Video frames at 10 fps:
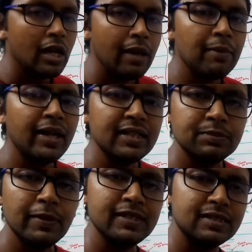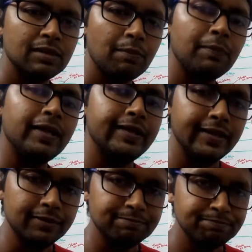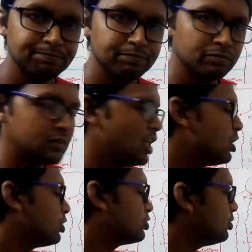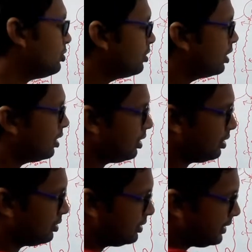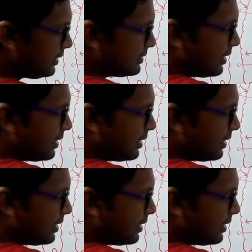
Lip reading: Hemorrhage means bleeding. So it is